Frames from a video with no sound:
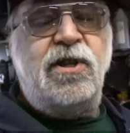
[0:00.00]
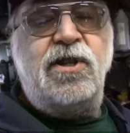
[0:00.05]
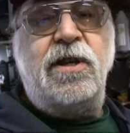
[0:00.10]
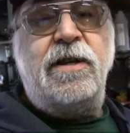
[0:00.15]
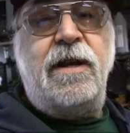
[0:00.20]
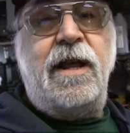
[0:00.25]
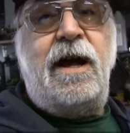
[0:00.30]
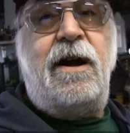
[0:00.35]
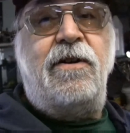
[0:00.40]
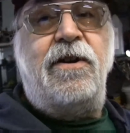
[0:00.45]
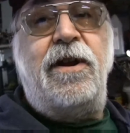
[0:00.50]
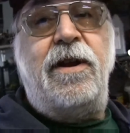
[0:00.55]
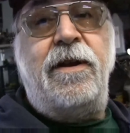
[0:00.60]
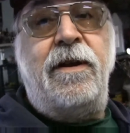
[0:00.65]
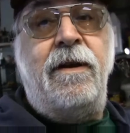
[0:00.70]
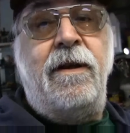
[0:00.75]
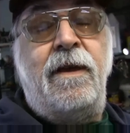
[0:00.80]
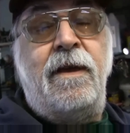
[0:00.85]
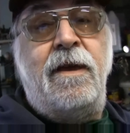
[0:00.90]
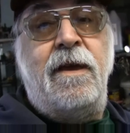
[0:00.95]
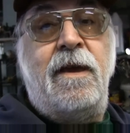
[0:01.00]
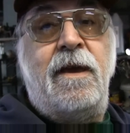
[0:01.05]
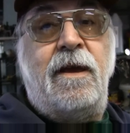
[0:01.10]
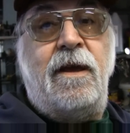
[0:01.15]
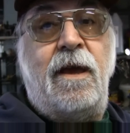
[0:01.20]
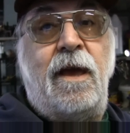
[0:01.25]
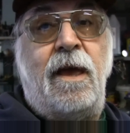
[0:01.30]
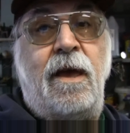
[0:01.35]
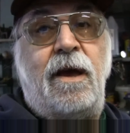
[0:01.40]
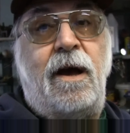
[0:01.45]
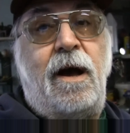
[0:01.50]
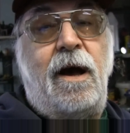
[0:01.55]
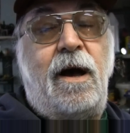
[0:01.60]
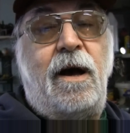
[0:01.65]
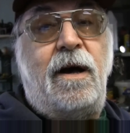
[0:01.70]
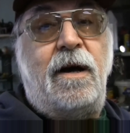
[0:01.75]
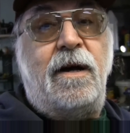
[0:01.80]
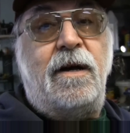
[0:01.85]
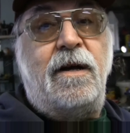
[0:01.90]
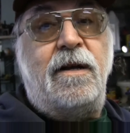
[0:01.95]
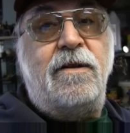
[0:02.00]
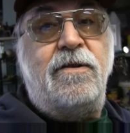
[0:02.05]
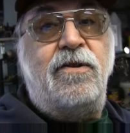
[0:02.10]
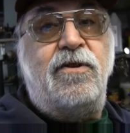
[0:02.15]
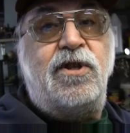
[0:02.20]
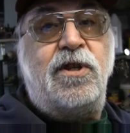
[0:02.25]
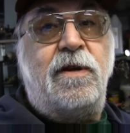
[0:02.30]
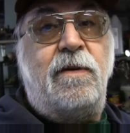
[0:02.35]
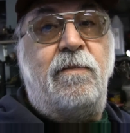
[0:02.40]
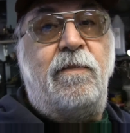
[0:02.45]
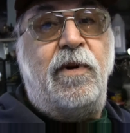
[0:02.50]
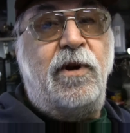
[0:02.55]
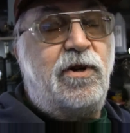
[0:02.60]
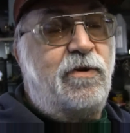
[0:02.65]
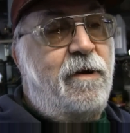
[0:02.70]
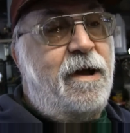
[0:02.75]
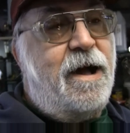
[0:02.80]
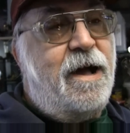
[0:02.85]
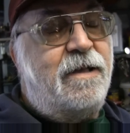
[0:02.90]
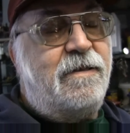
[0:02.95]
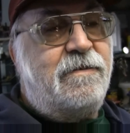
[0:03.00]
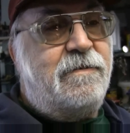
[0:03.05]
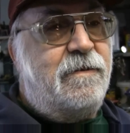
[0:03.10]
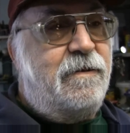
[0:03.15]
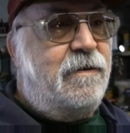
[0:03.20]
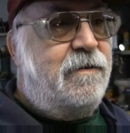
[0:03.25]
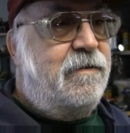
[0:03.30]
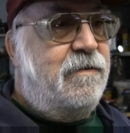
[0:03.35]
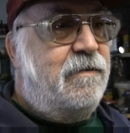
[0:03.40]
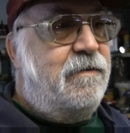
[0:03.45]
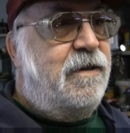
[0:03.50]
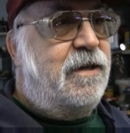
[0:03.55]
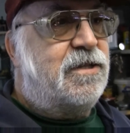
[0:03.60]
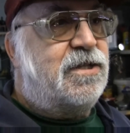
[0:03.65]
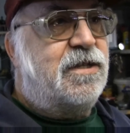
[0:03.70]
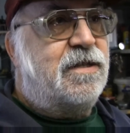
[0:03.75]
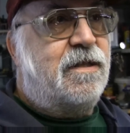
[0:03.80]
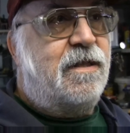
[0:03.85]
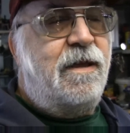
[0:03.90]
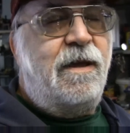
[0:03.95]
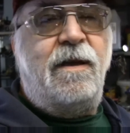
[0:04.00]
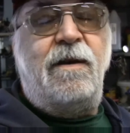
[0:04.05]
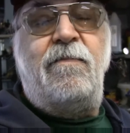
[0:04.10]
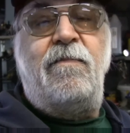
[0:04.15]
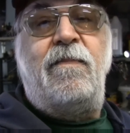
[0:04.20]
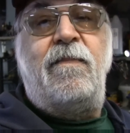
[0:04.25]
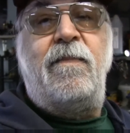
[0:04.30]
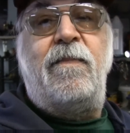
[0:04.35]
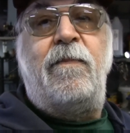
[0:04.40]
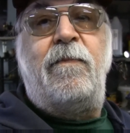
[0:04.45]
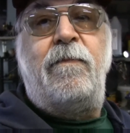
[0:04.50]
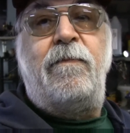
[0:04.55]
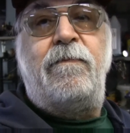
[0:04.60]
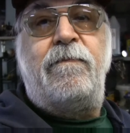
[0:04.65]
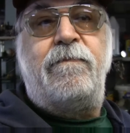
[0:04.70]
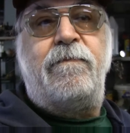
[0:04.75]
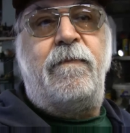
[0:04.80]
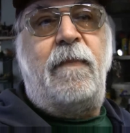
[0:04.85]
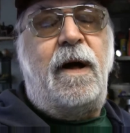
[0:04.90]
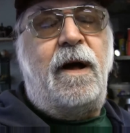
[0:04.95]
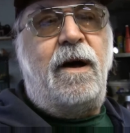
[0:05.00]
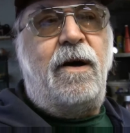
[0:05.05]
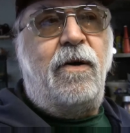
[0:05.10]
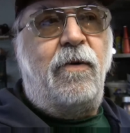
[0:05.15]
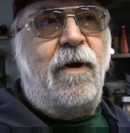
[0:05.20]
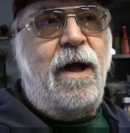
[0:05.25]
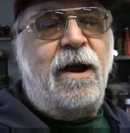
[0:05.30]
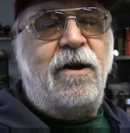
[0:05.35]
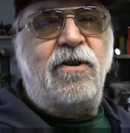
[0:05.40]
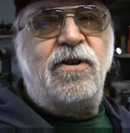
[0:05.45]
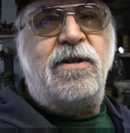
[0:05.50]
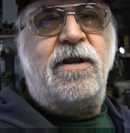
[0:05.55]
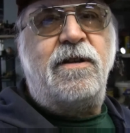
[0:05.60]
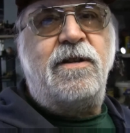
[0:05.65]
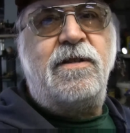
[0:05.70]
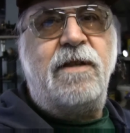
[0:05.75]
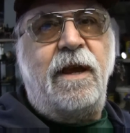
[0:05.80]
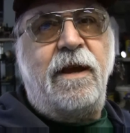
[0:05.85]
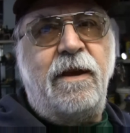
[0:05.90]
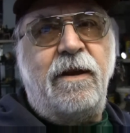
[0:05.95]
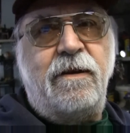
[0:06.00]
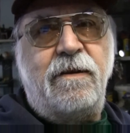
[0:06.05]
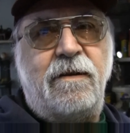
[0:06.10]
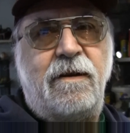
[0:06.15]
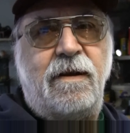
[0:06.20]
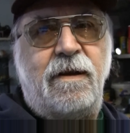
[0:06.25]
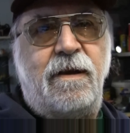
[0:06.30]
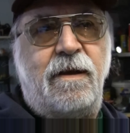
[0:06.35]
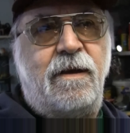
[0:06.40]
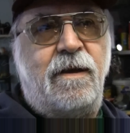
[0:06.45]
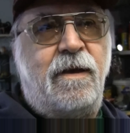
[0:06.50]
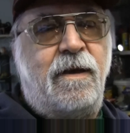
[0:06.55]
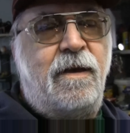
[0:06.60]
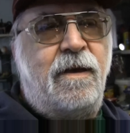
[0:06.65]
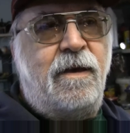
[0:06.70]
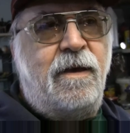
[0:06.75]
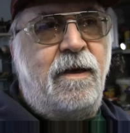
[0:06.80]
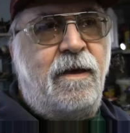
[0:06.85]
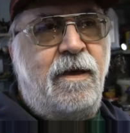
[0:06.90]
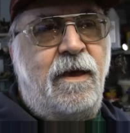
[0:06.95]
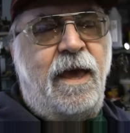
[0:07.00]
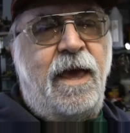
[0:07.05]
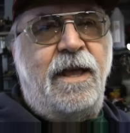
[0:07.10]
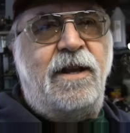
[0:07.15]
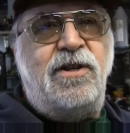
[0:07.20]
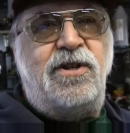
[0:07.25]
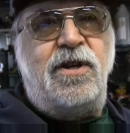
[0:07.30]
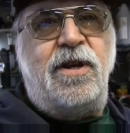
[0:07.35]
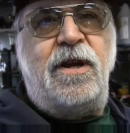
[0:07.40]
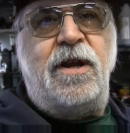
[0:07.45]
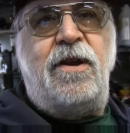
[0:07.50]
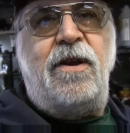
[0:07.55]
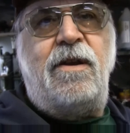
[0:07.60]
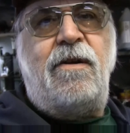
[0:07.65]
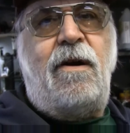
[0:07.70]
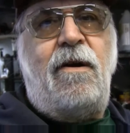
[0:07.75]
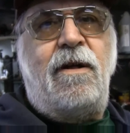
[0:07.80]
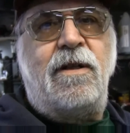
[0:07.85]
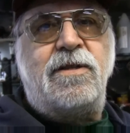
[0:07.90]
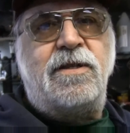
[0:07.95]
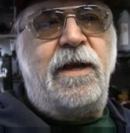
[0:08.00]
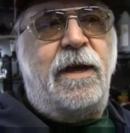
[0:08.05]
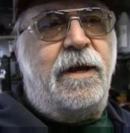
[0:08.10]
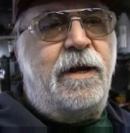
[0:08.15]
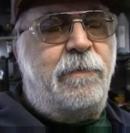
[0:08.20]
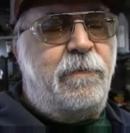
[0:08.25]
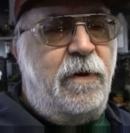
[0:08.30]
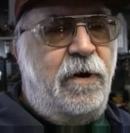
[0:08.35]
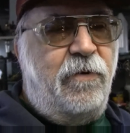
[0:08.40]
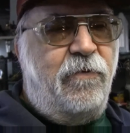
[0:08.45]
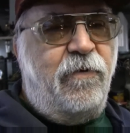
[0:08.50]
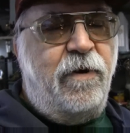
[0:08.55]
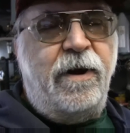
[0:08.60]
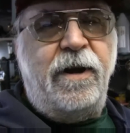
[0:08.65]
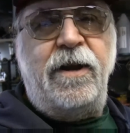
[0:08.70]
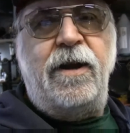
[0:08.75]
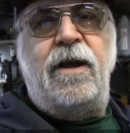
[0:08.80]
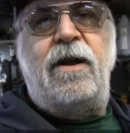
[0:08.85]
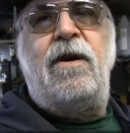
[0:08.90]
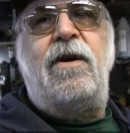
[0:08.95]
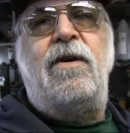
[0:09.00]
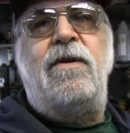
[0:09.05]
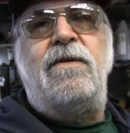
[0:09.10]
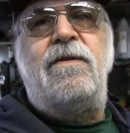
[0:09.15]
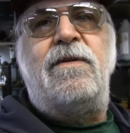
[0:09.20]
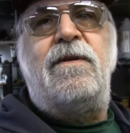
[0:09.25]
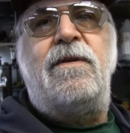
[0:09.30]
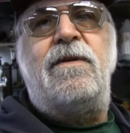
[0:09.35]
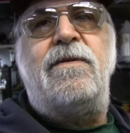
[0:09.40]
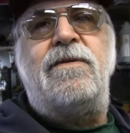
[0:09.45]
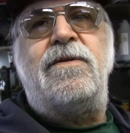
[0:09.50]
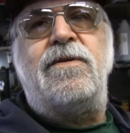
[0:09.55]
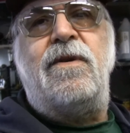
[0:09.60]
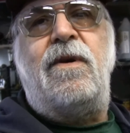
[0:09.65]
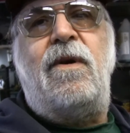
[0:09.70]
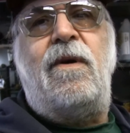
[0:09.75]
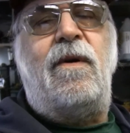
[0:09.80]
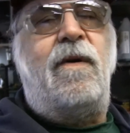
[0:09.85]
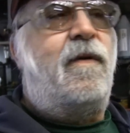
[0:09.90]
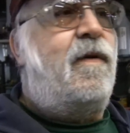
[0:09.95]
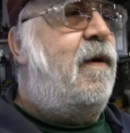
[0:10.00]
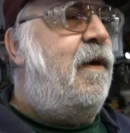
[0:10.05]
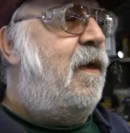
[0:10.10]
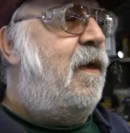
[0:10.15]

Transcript: to sit down and do some push rods and get them rockers on the second engine all set up and ready to go. So